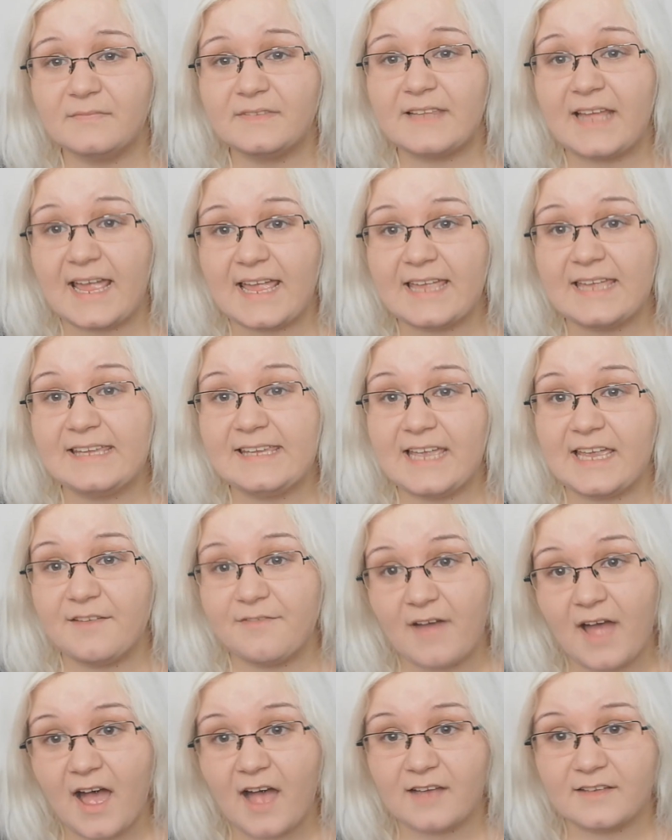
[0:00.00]
They
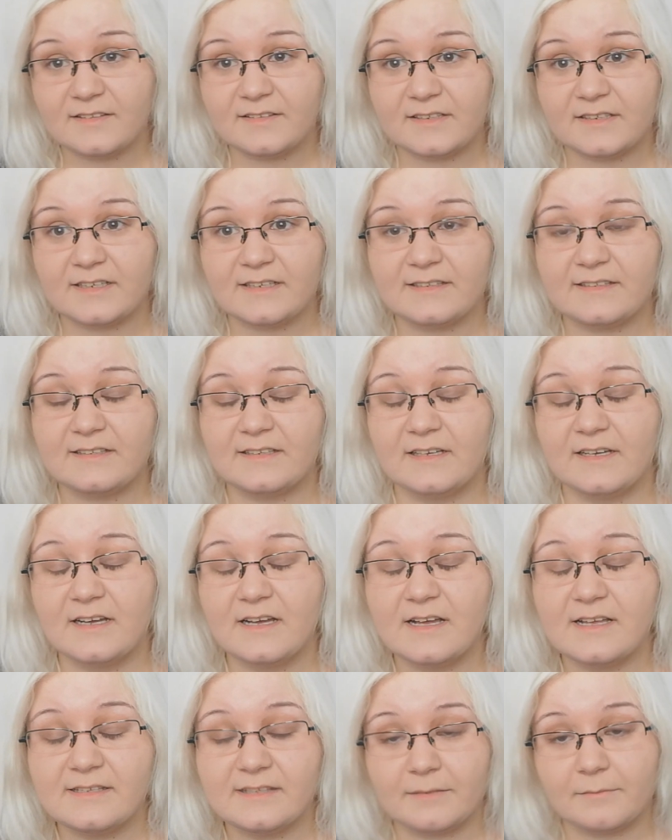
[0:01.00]
gave us these
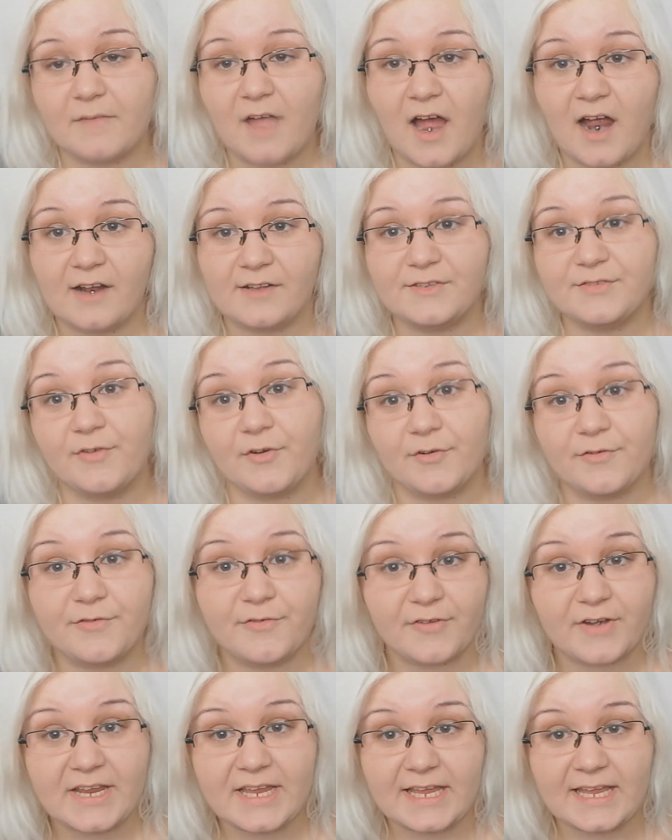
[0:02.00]
SIM cards for
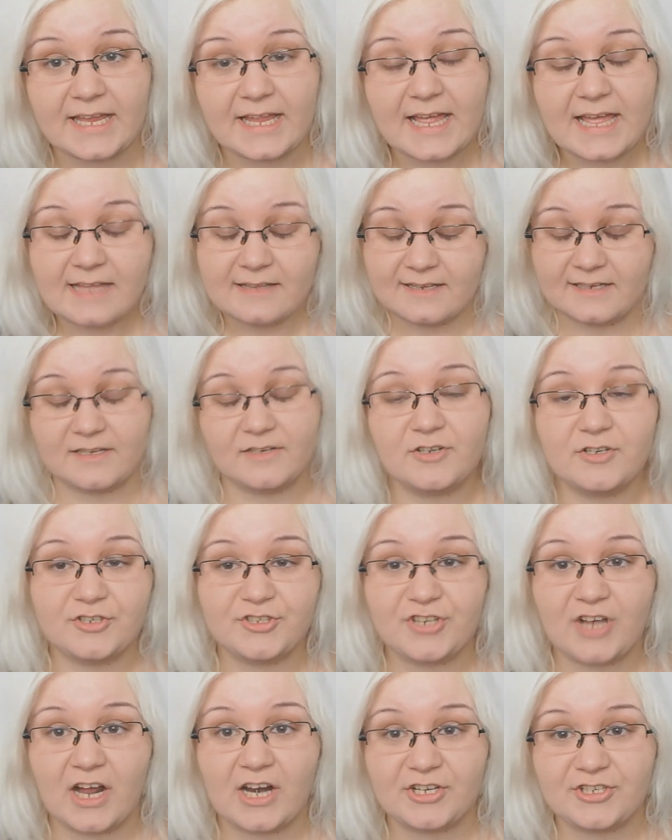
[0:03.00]
free. They didn't
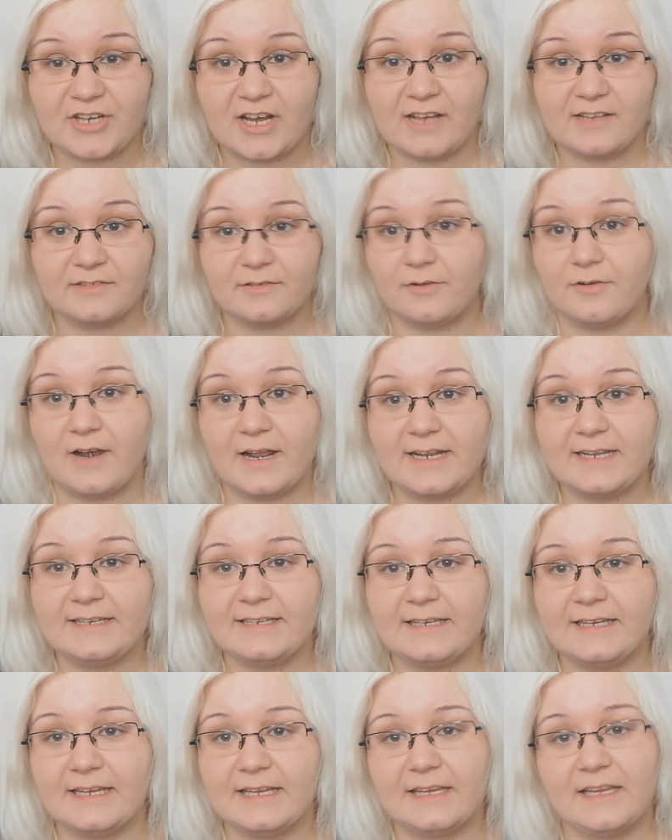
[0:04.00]
charge us or
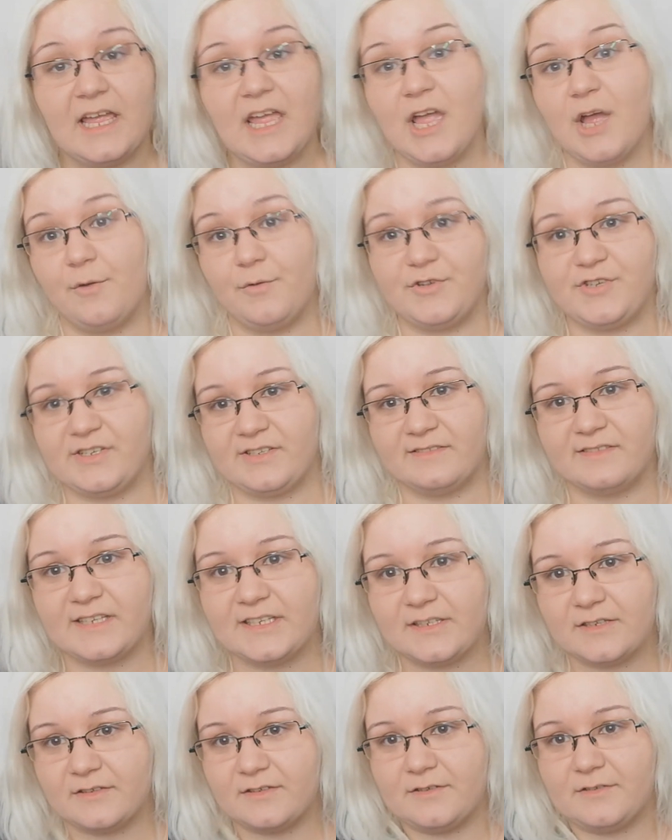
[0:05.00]
anything. We just
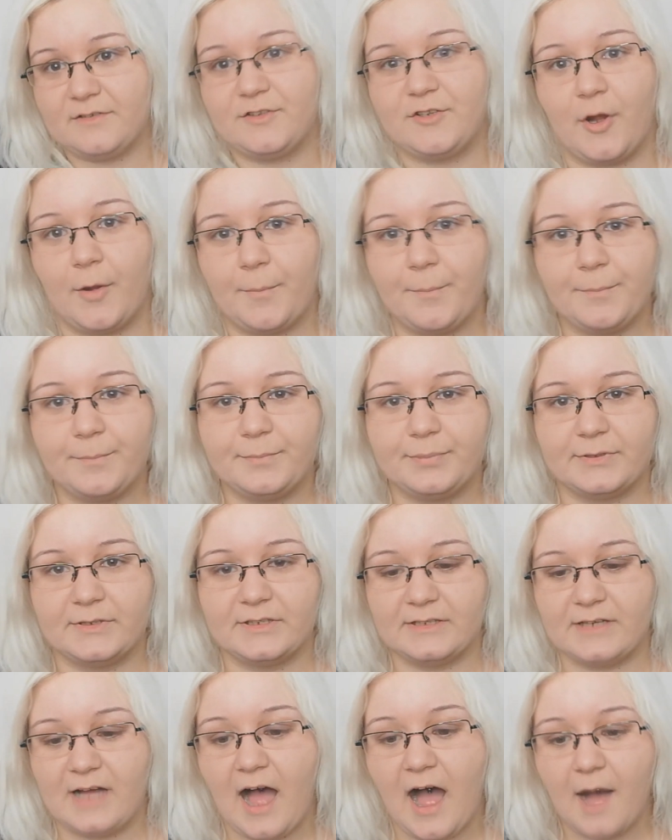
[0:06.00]
needed to top
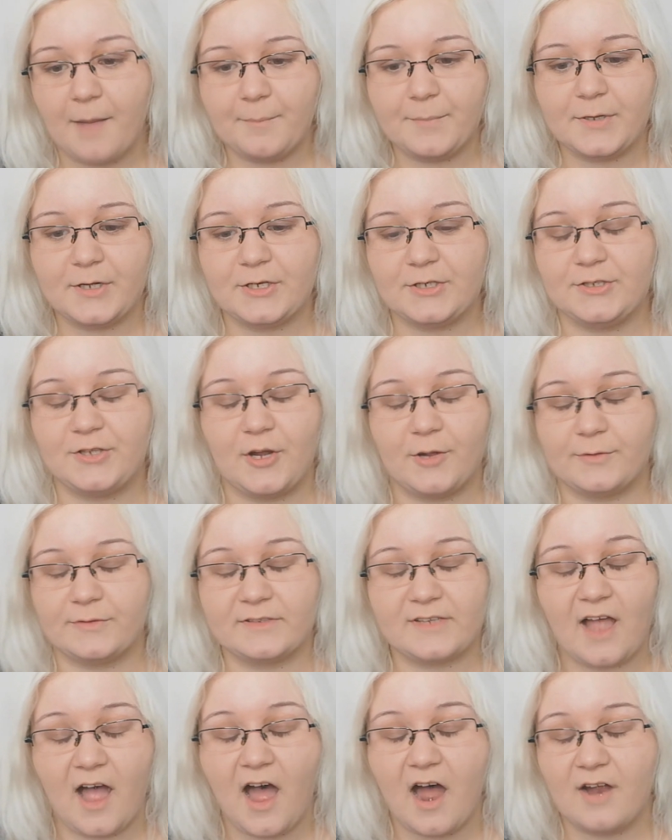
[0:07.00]
up those
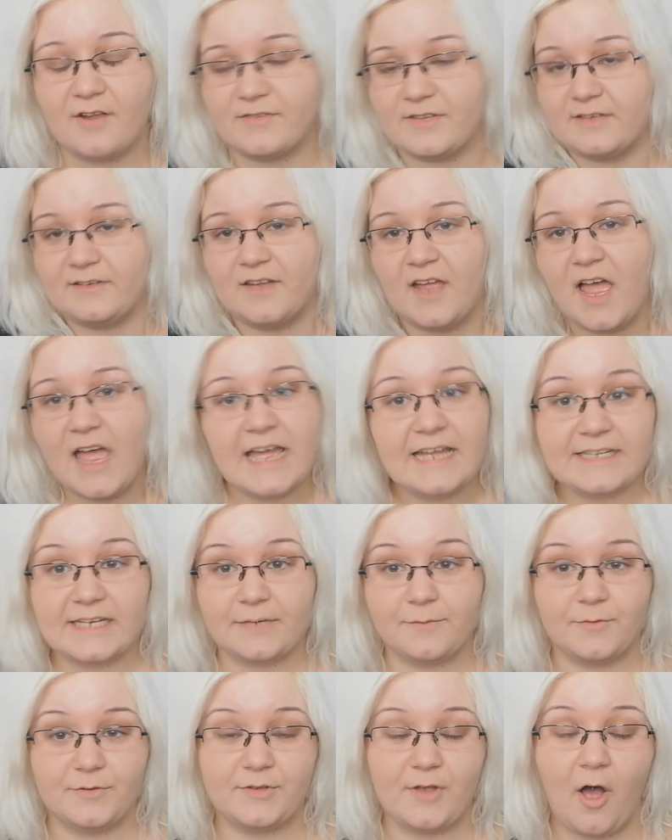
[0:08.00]
cards, and
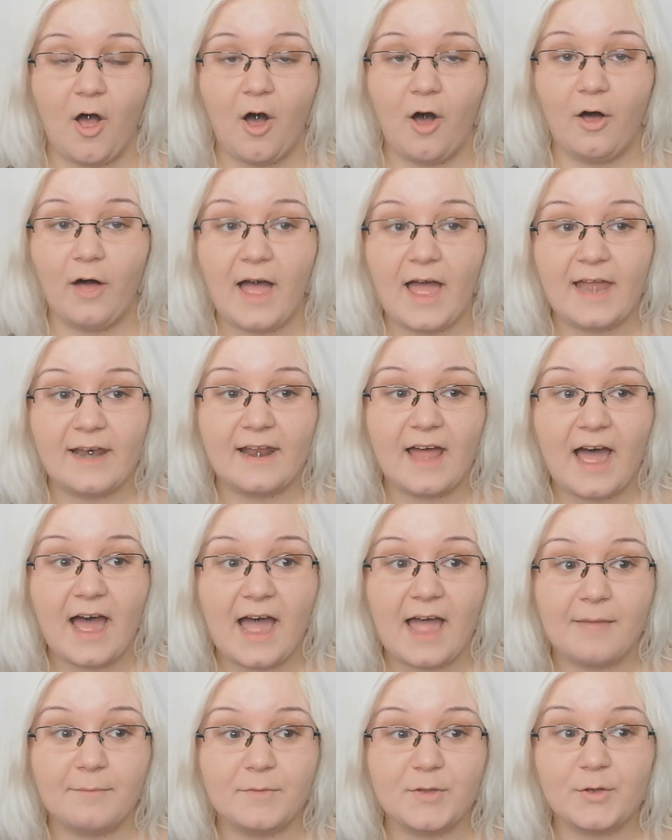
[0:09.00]
that was all. And
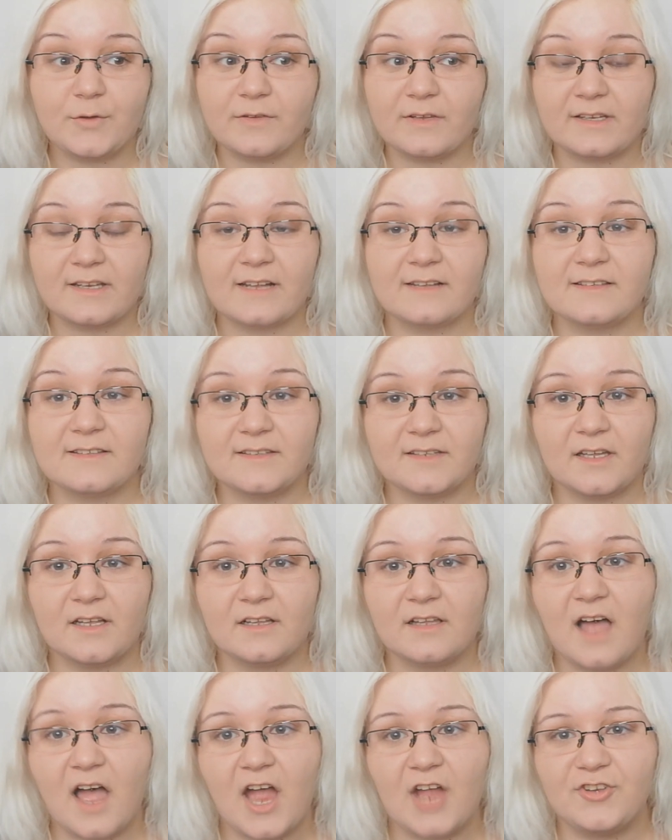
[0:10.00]
I'm using that
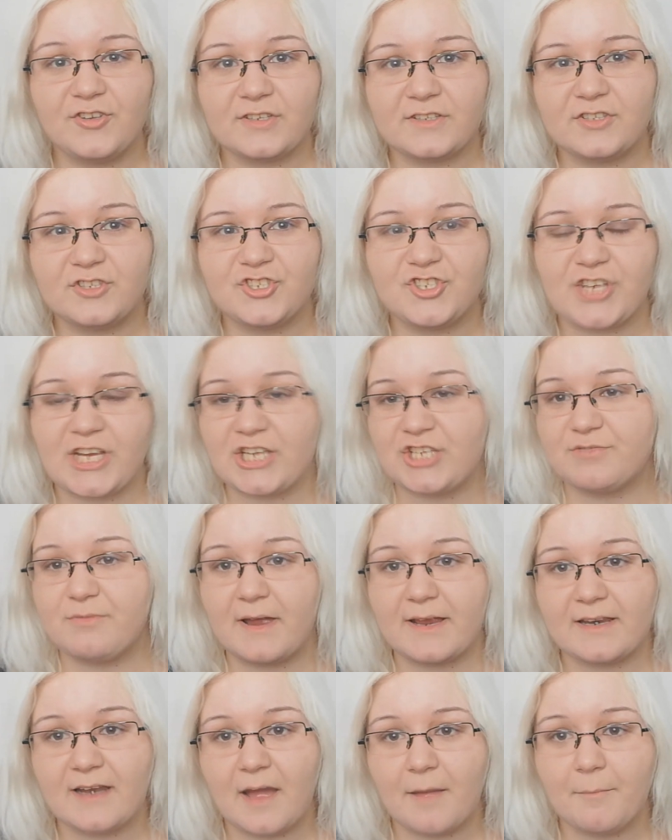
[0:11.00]
still. I just changed
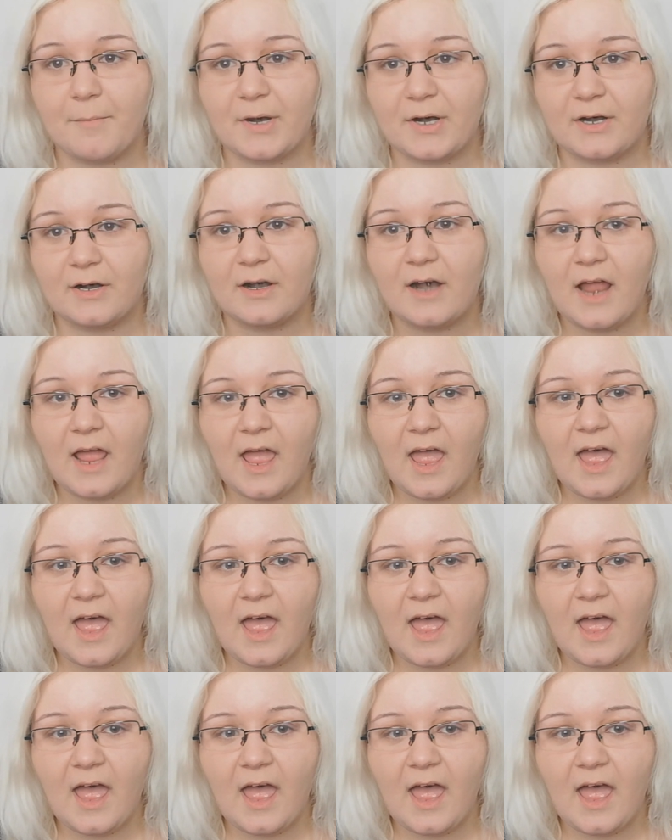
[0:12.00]
my number